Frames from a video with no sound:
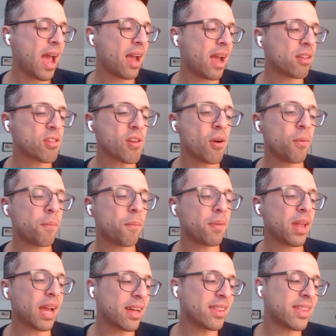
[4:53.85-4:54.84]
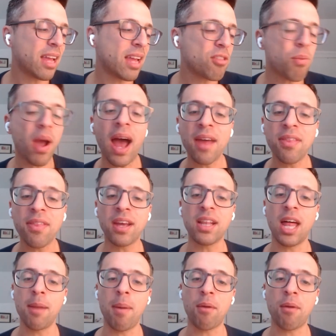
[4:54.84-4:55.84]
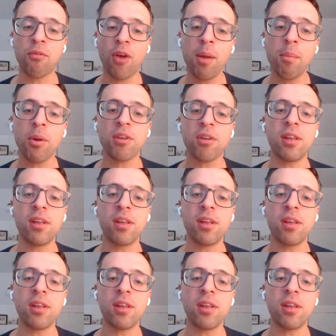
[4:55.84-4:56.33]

And so, like, that's why I think a lot about frameworks.